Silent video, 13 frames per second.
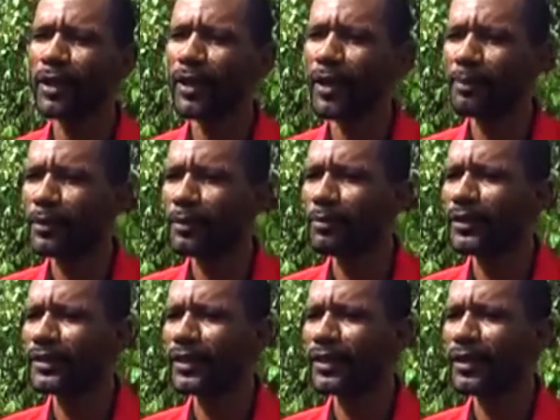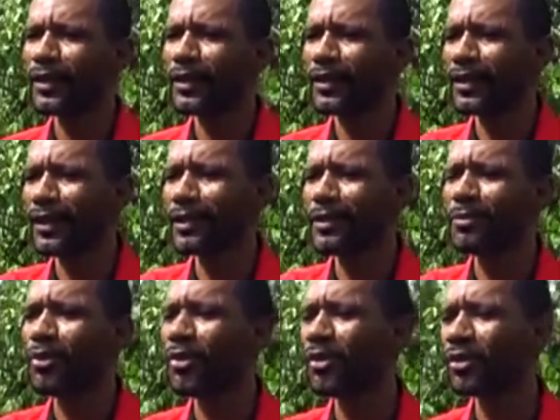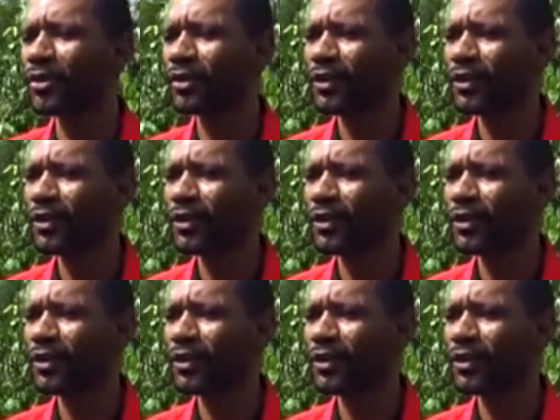optimistic anymore.